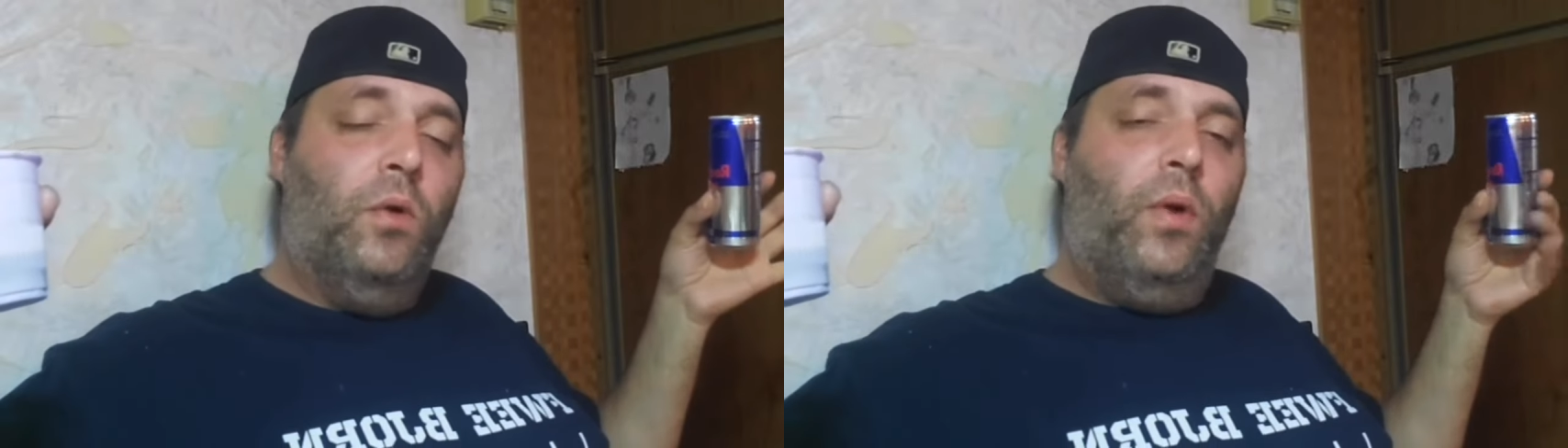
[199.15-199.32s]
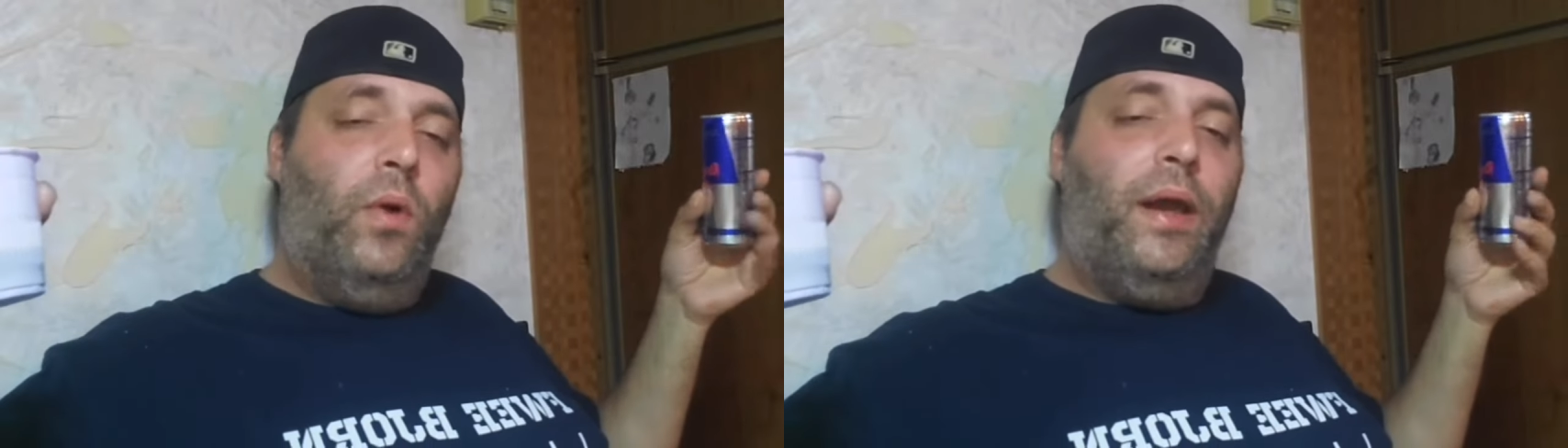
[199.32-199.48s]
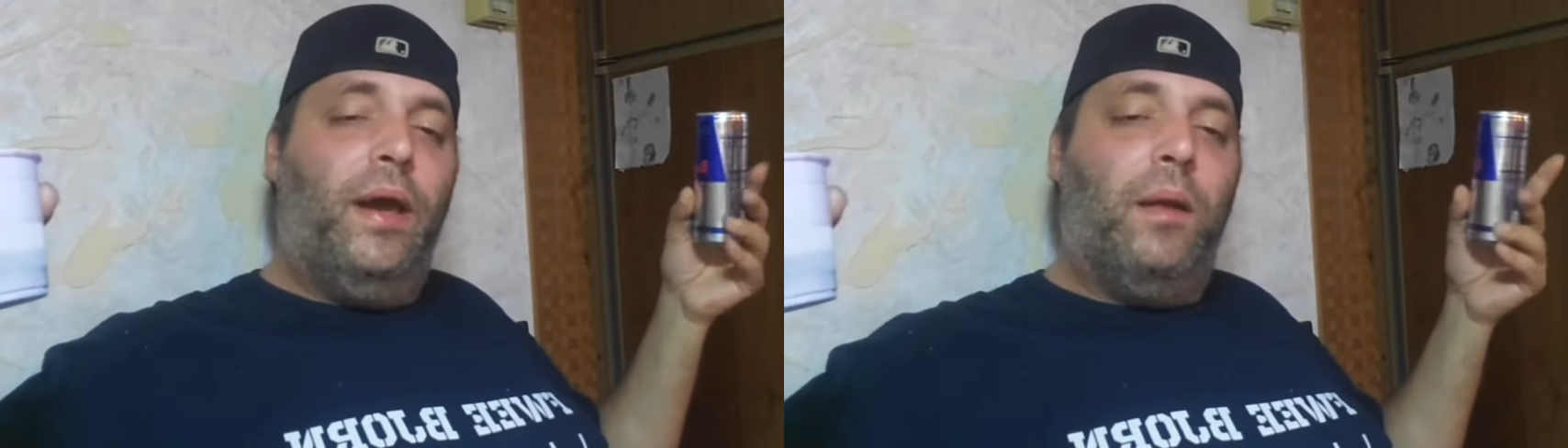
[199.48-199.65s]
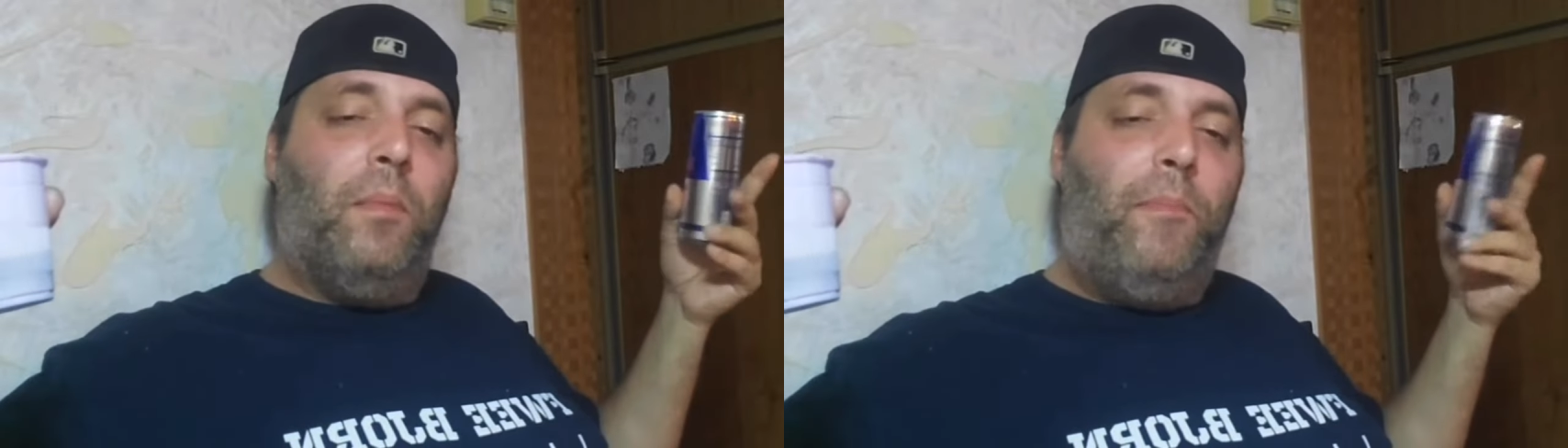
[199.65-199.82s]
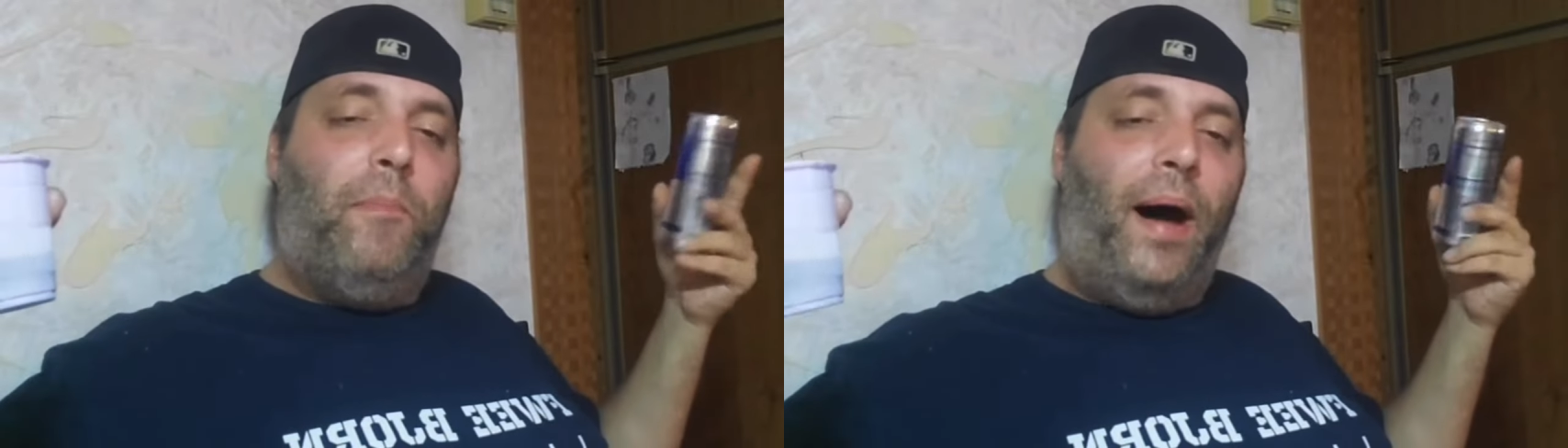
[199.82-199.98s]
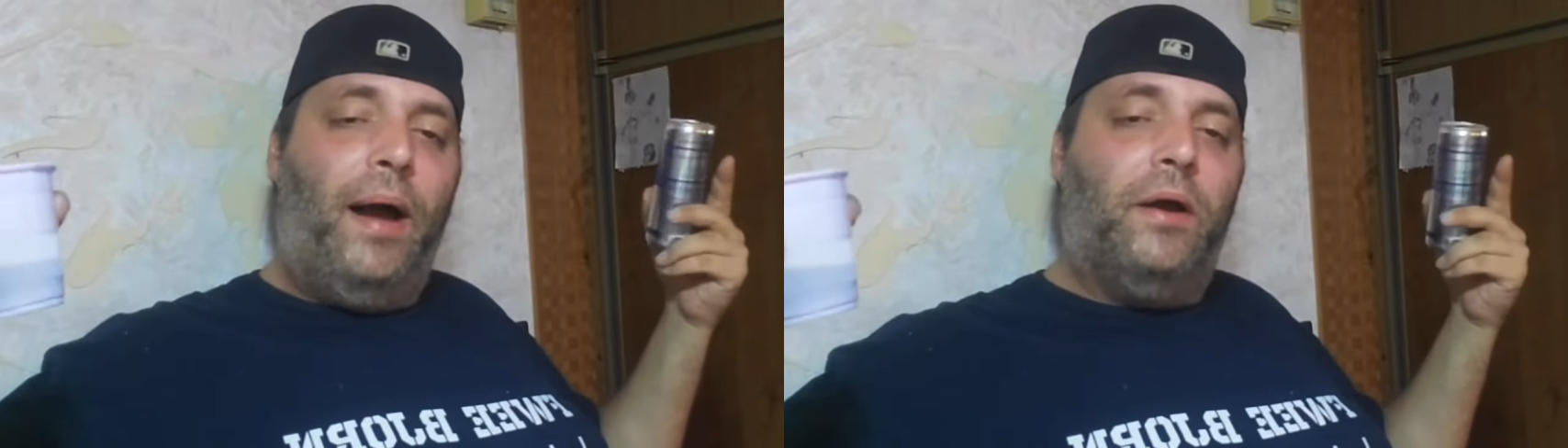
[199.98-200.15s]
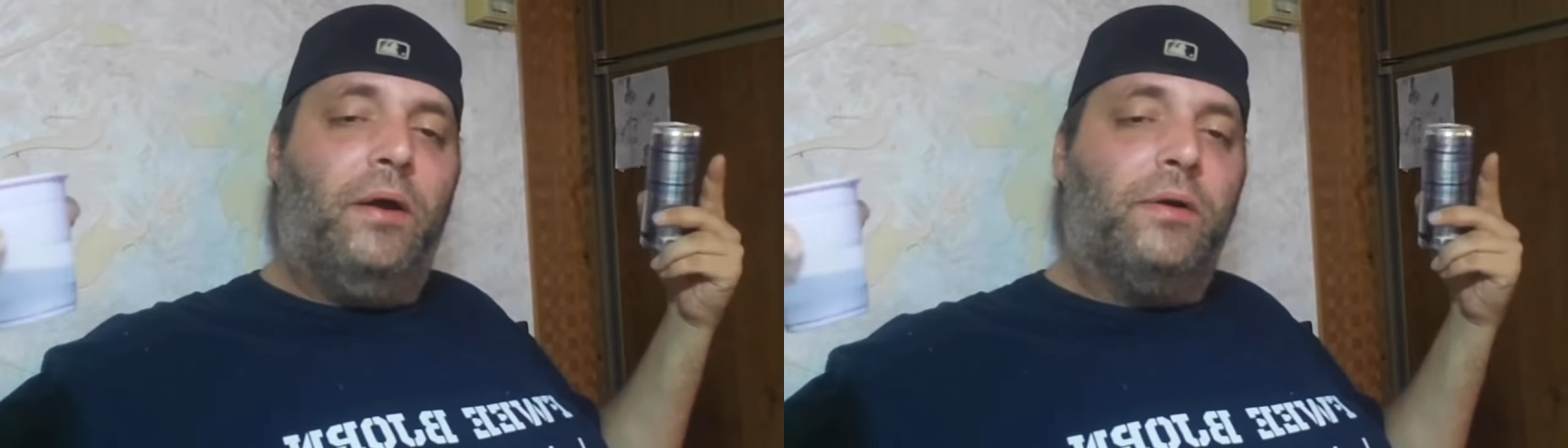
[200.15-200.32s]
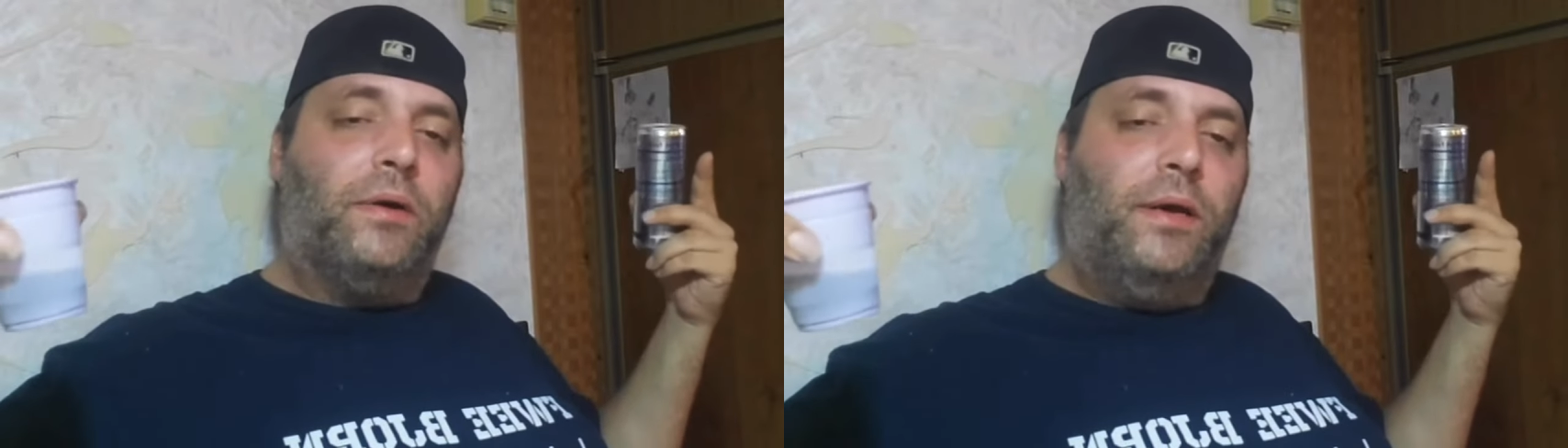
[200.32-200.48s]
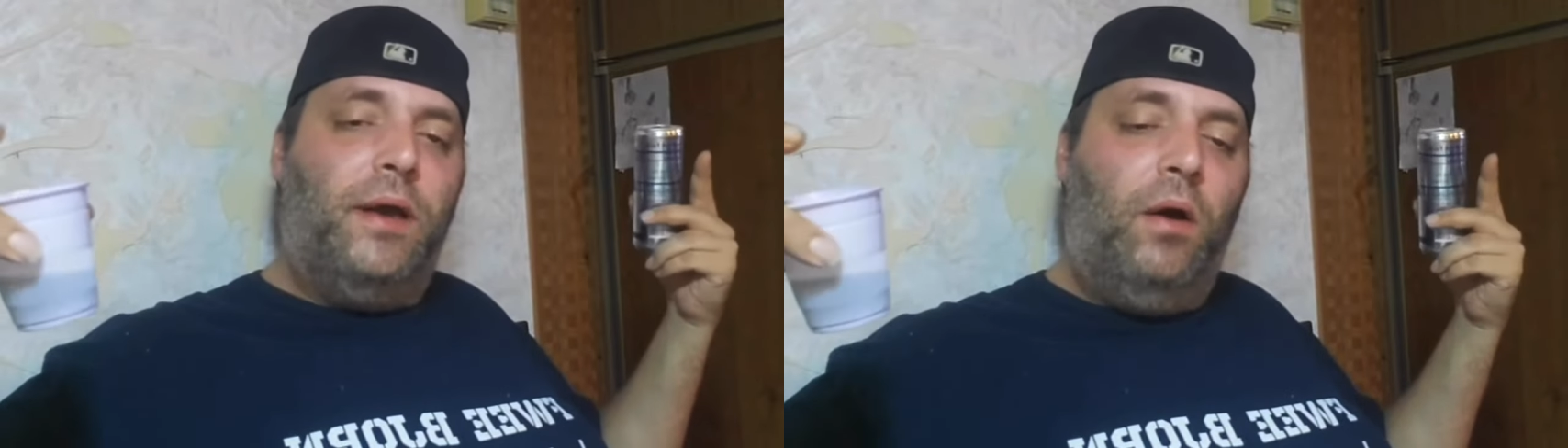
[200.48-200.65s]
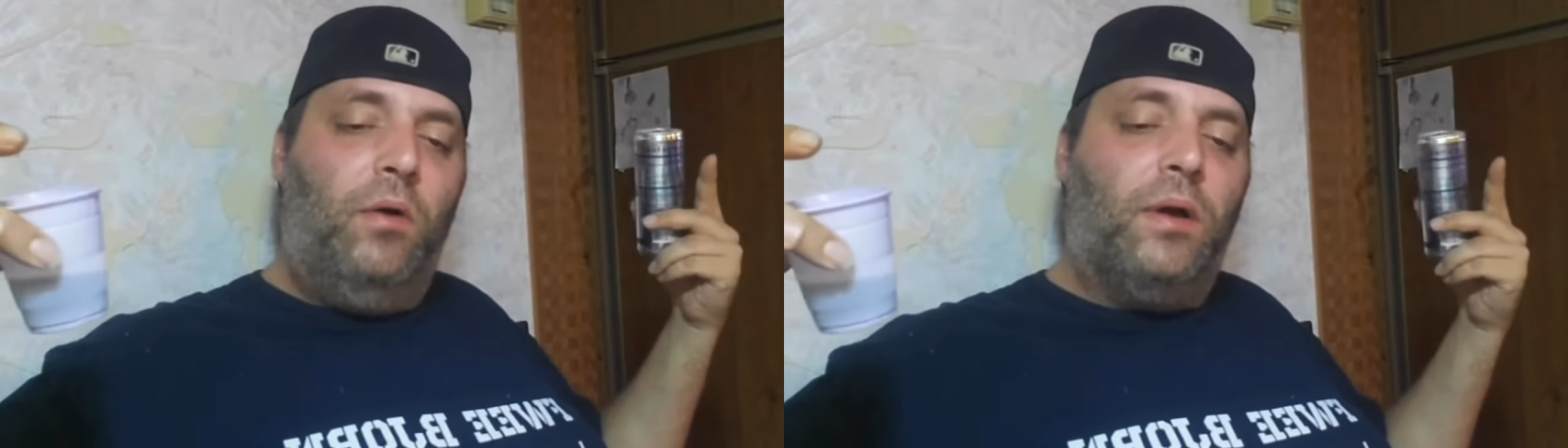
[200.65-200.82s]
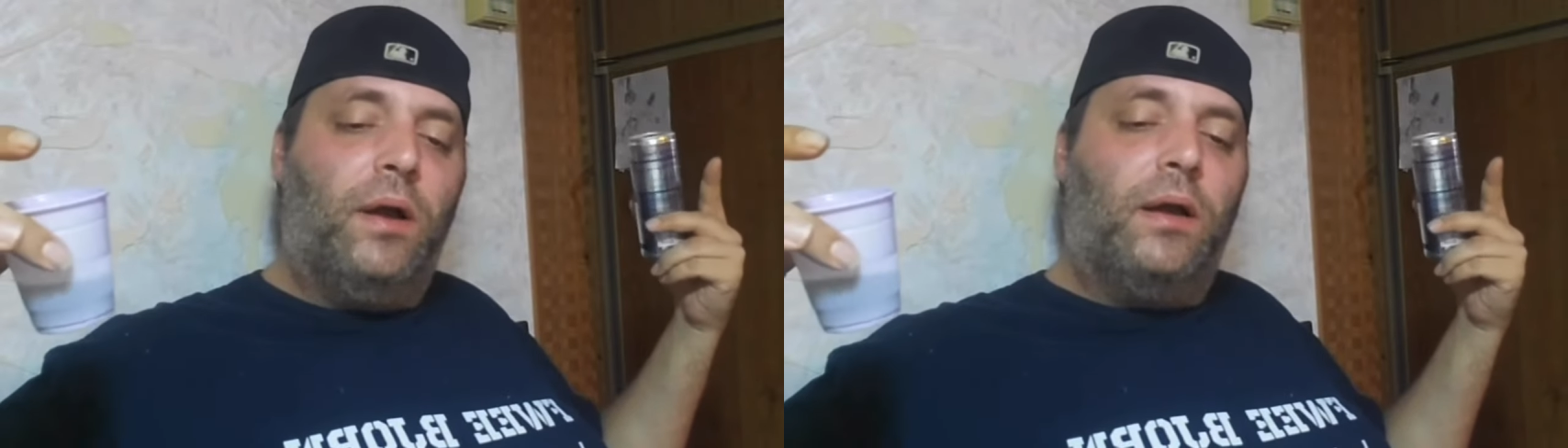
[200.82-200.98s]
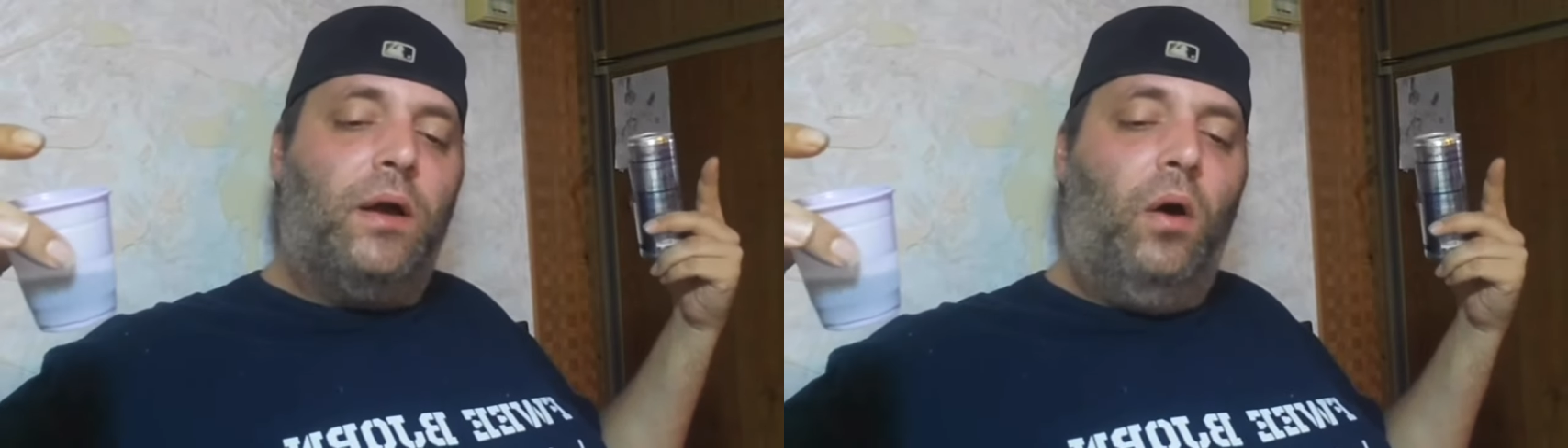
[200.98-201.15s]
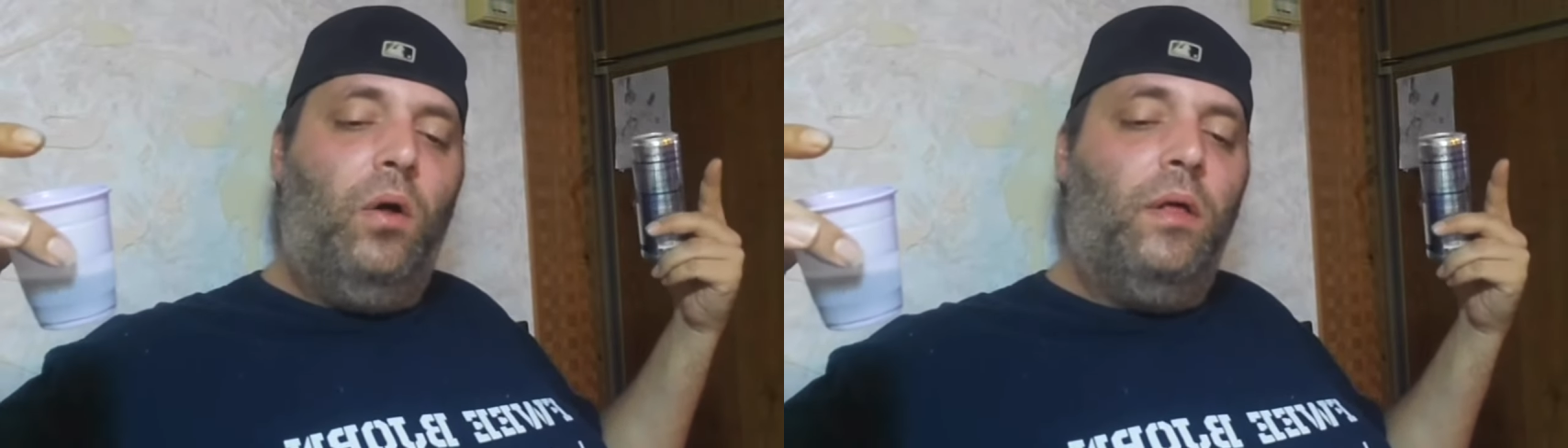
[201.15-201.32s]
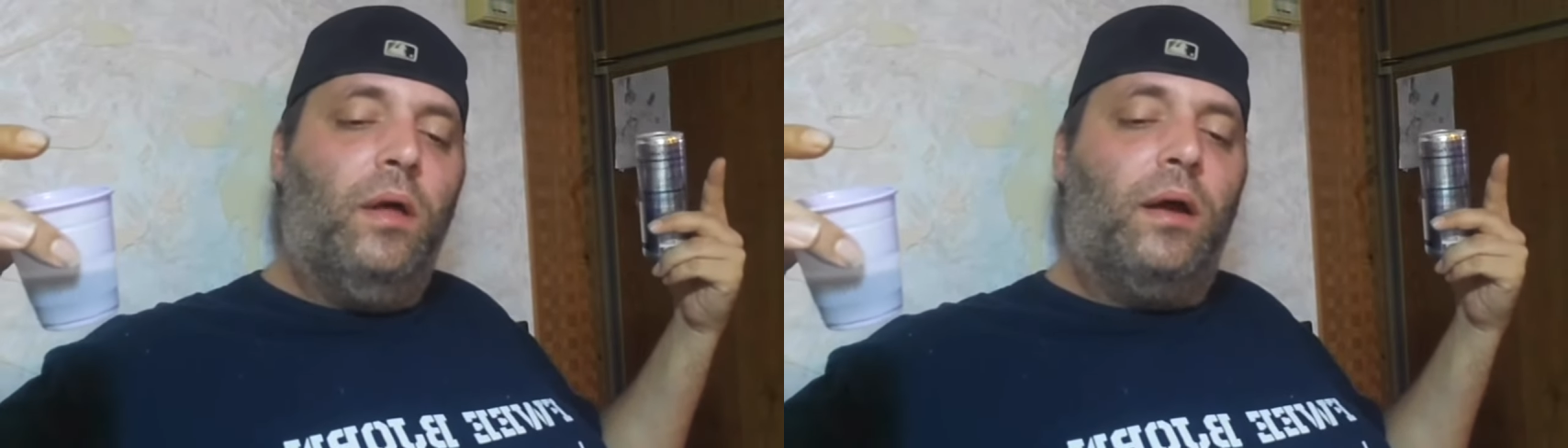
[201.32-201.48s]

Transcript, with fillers: We gotta buy her Coca Cola